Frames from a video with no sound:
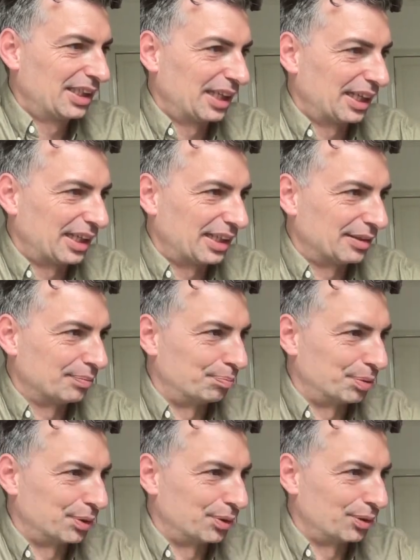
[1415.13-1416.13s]
and
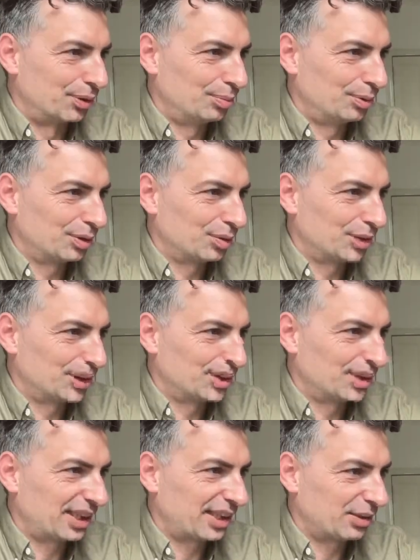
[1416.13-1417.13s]
boom,
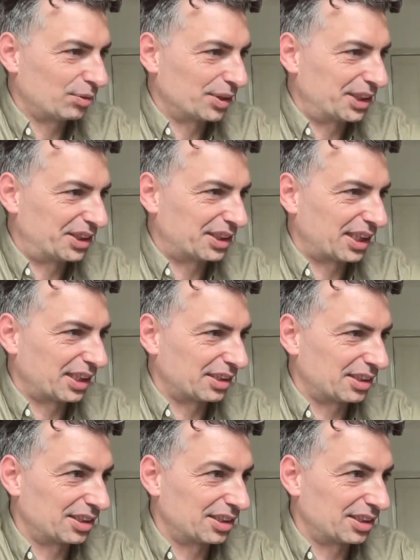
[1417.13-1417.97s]
reset, reset,